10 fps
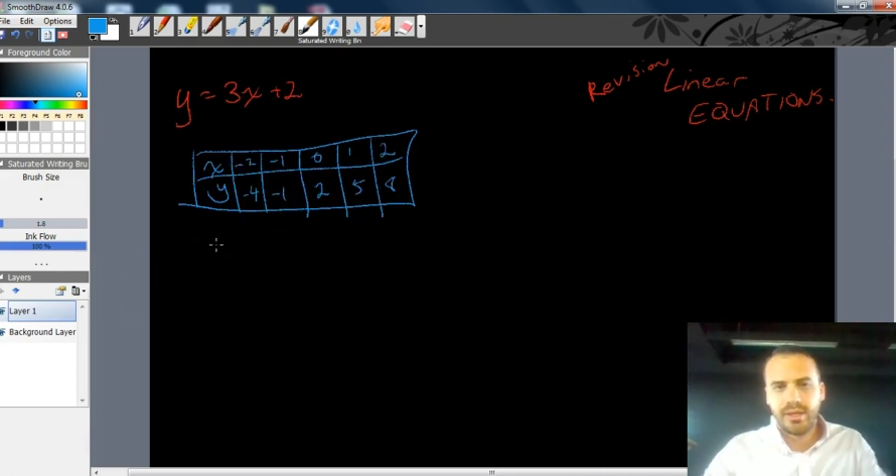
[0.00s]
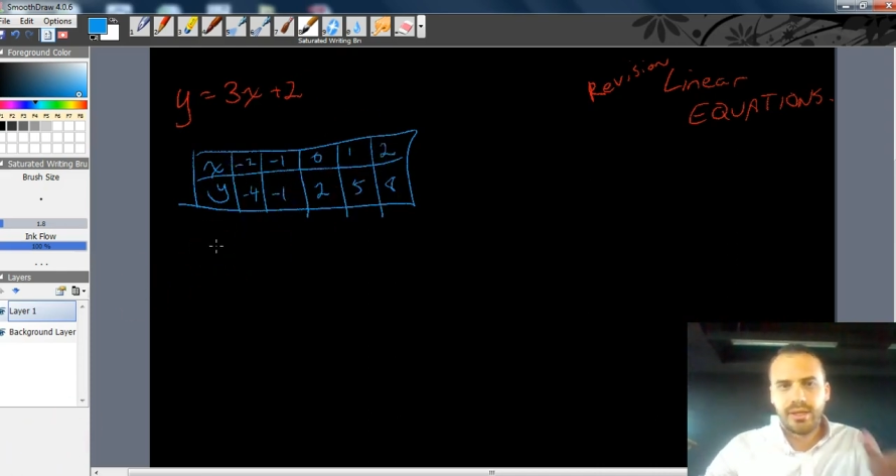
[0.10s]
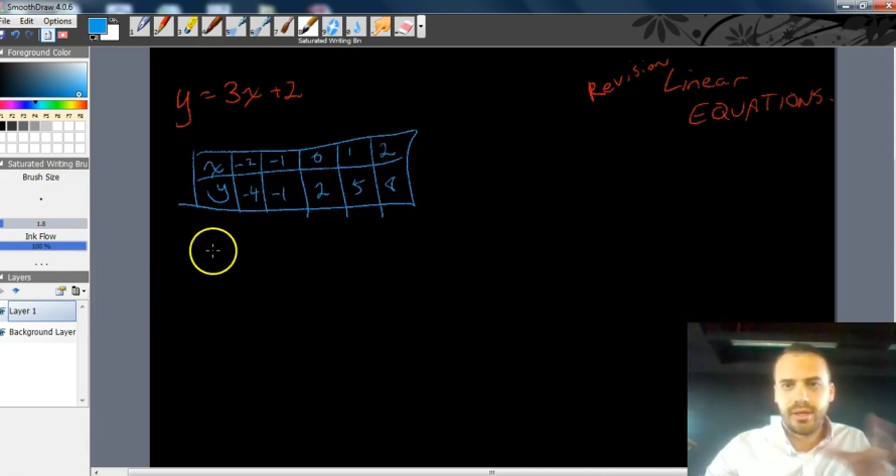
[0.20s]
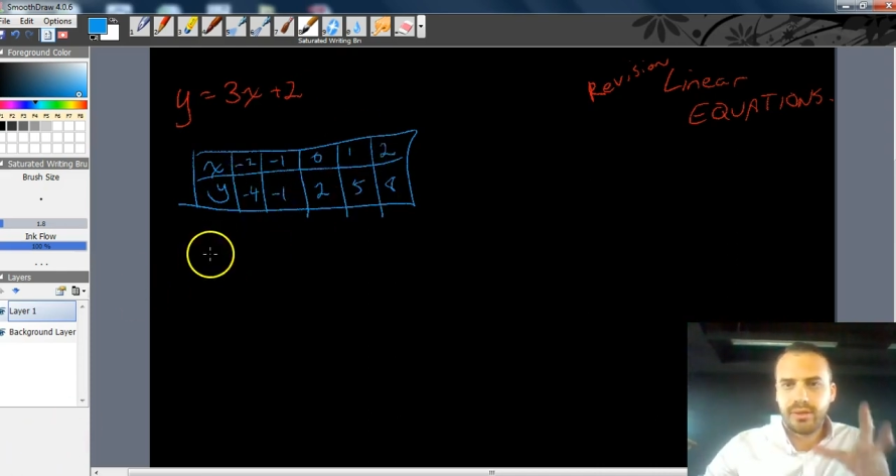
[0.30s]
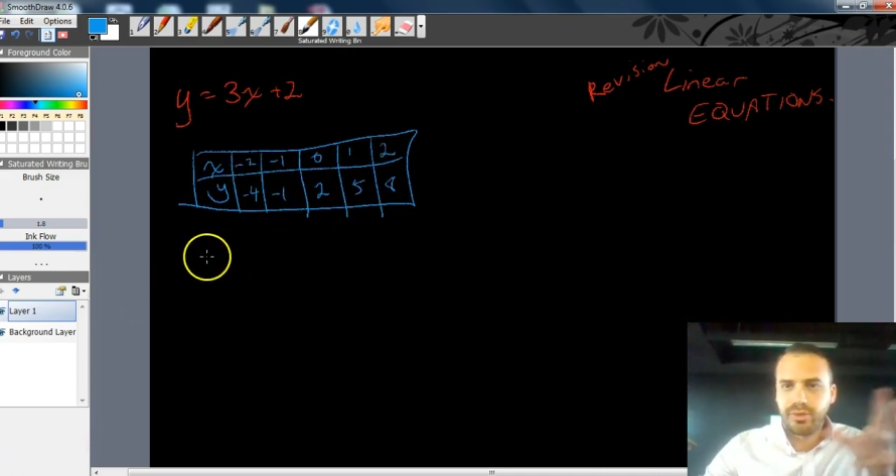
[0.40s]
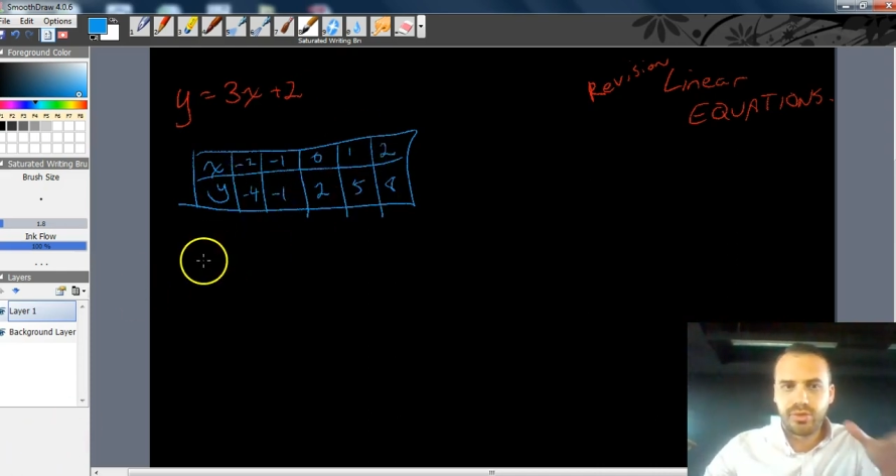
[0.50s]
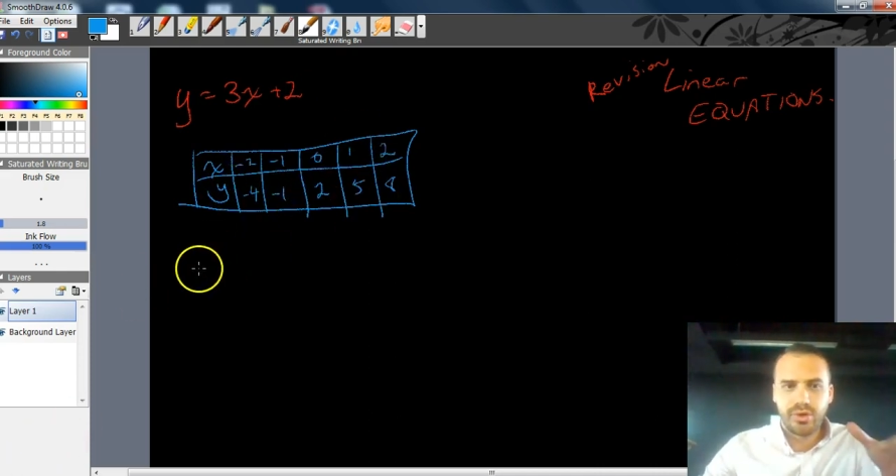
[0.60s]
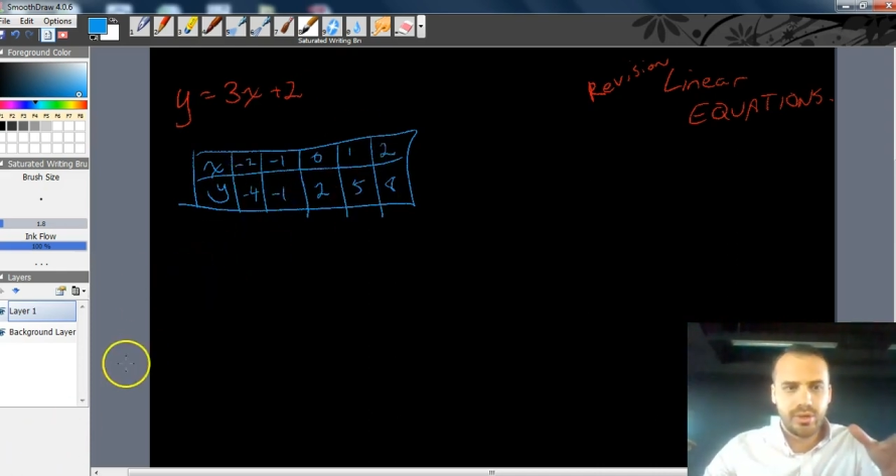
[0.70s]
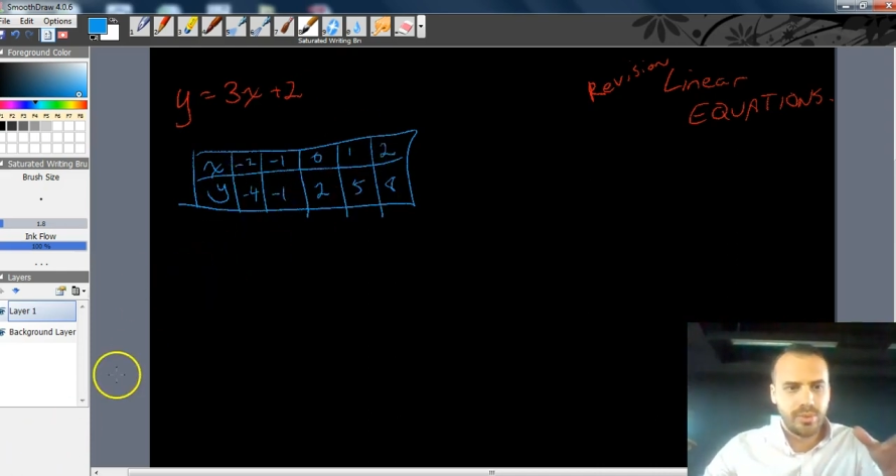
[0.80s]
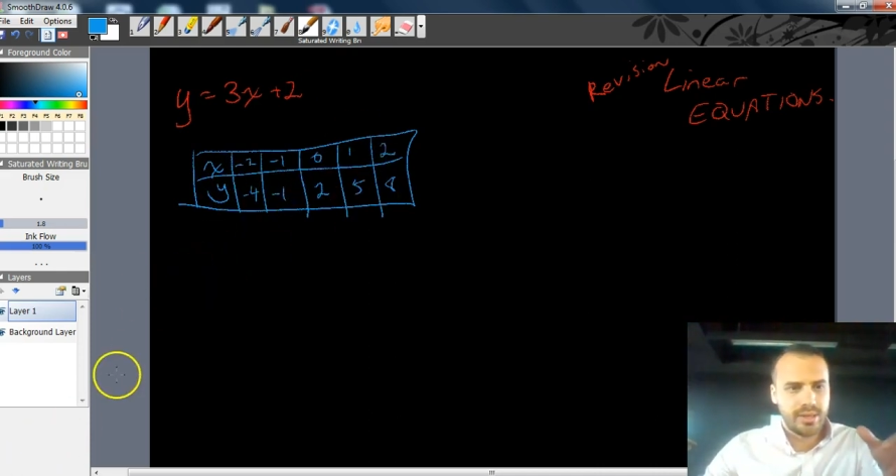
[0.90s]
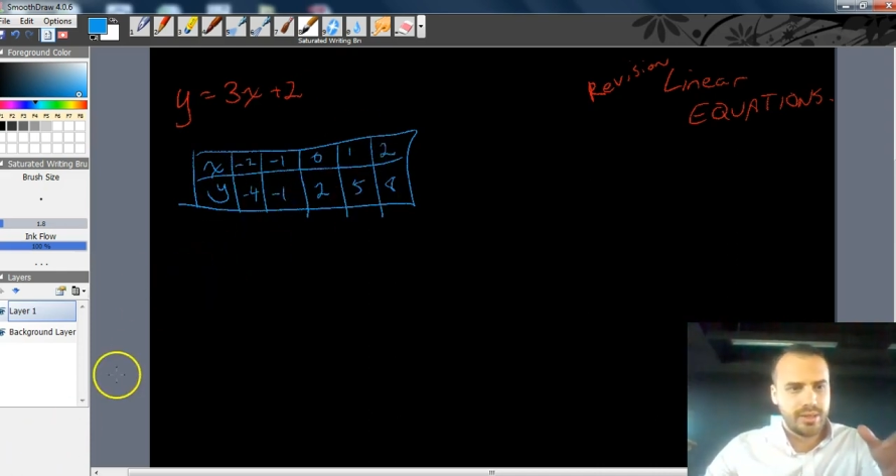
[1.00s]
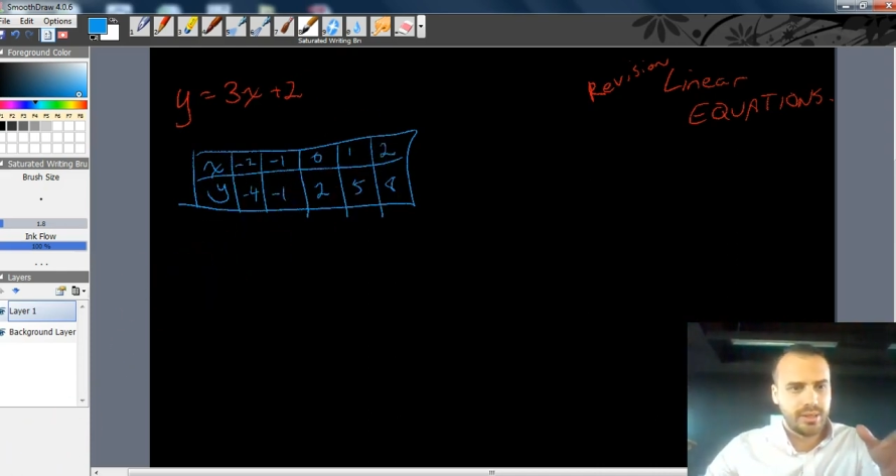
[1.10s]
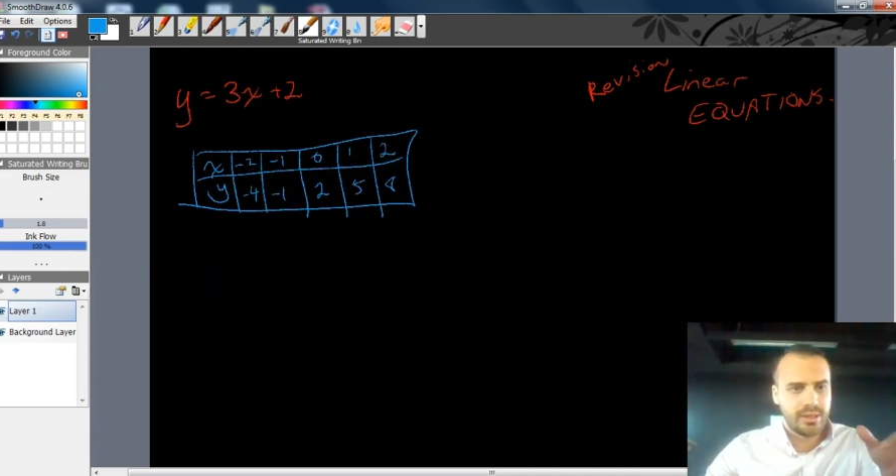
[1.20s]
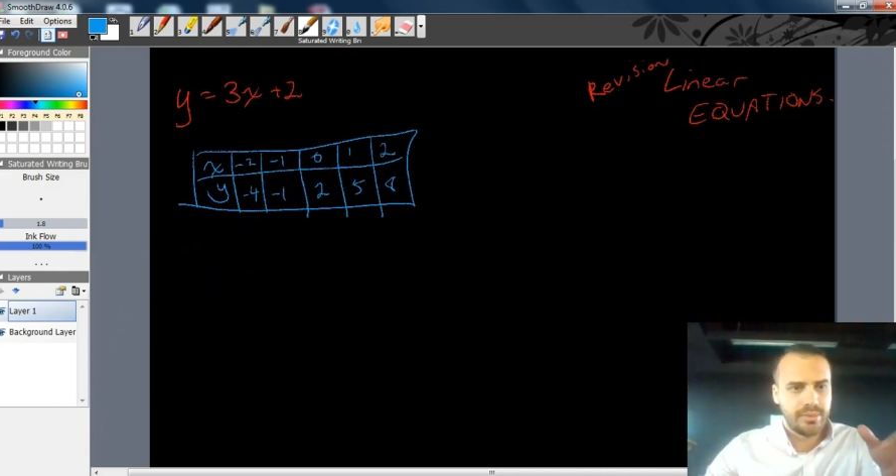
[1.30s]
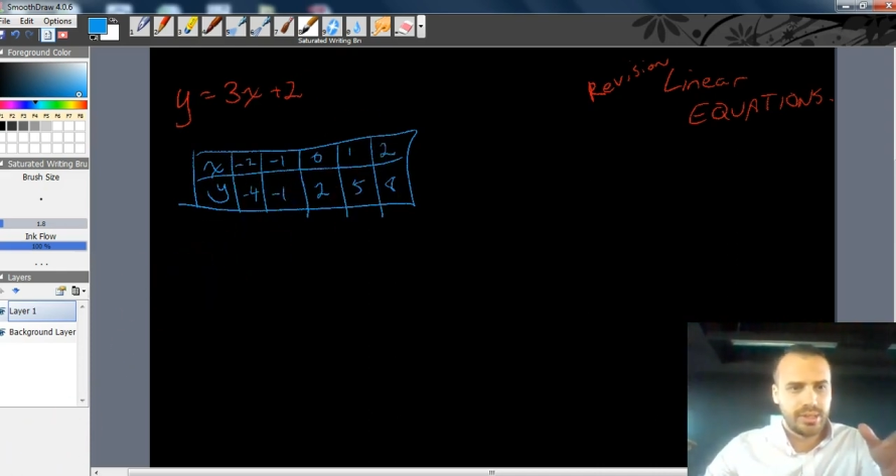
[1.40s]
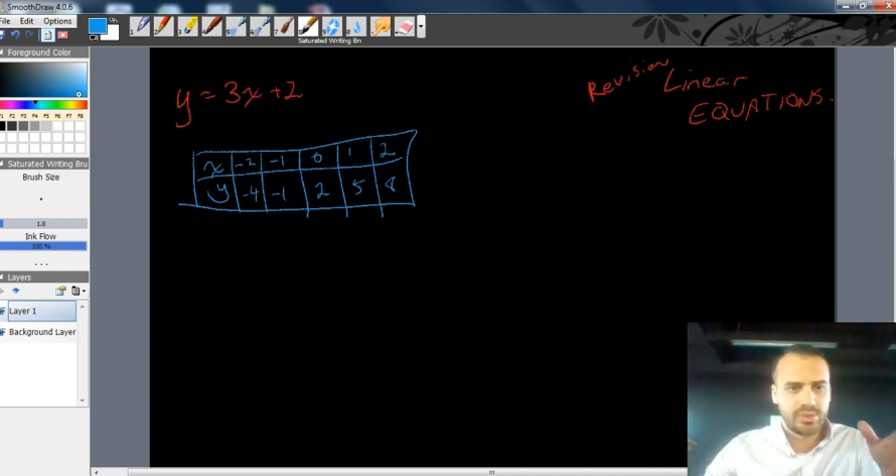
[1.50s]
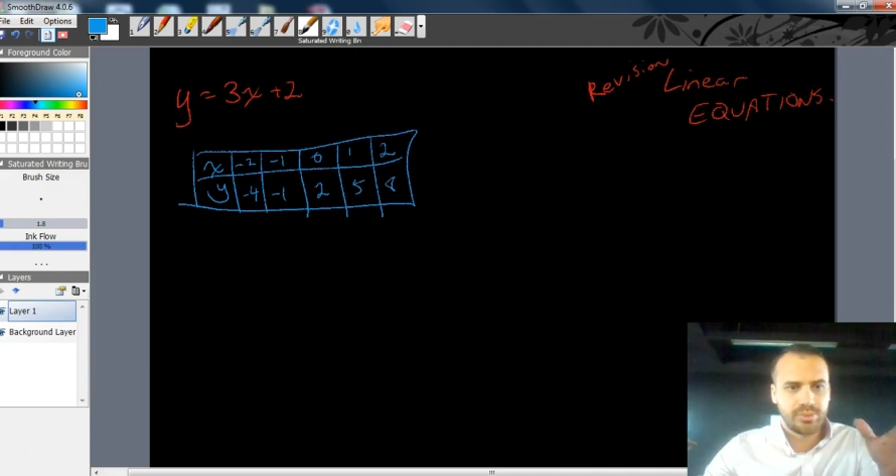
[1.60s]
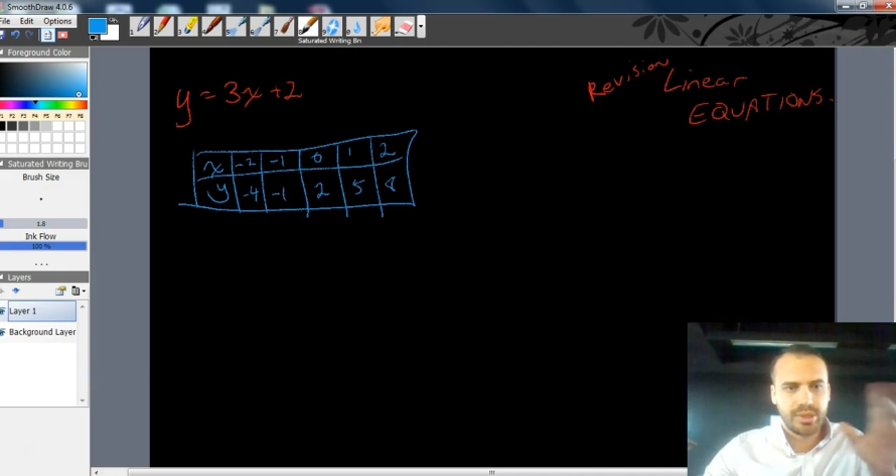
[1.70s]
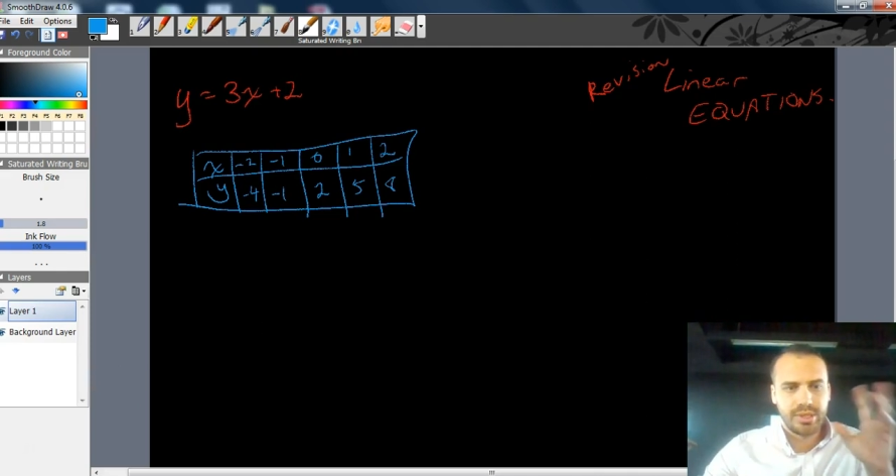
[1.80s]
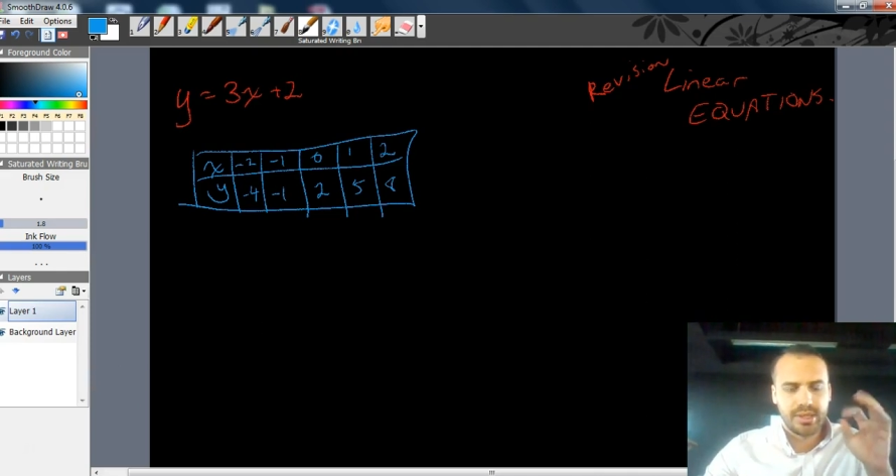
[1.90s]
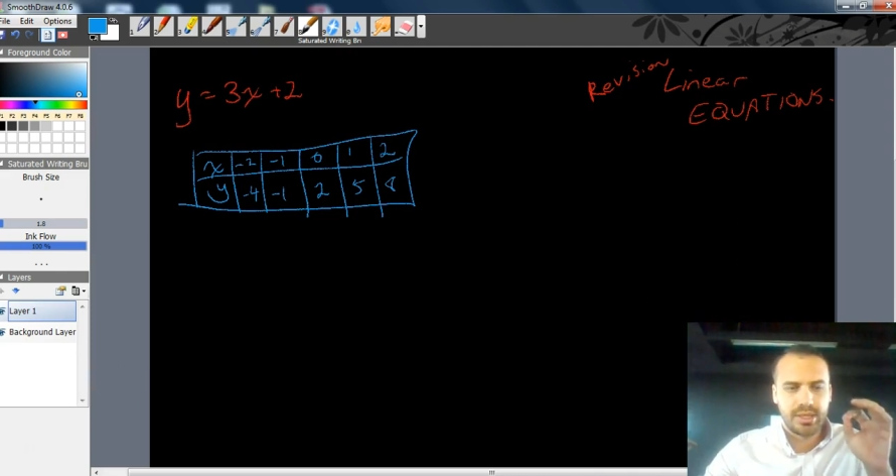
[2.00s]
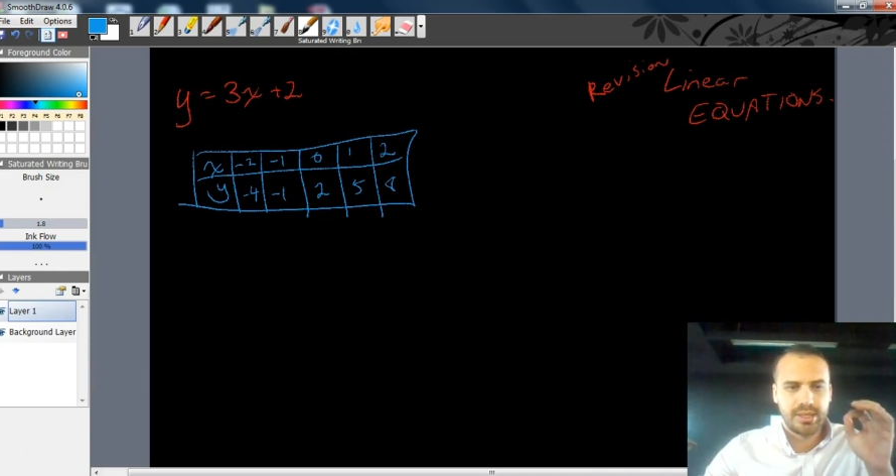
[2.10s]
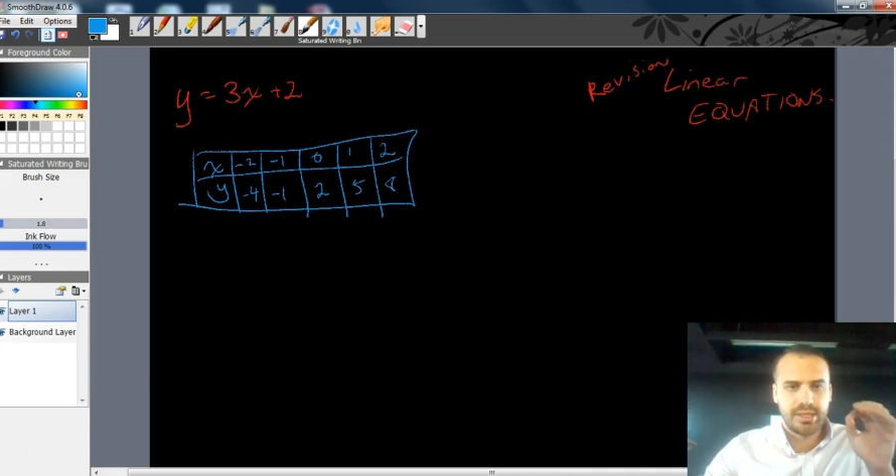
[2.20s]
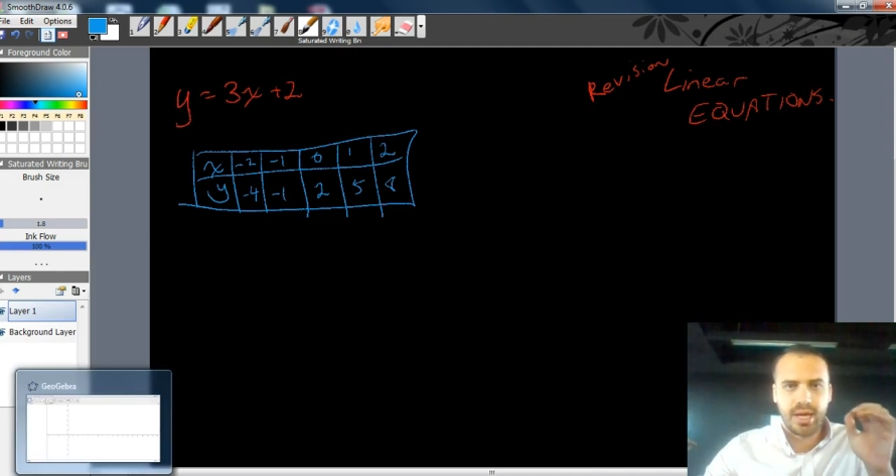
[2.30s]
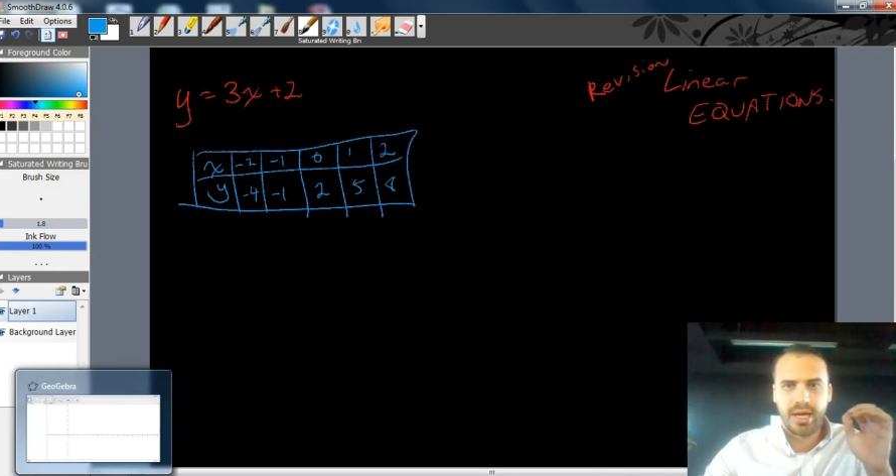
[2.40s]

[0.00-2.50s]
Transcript: Now the third way that it can be expressed is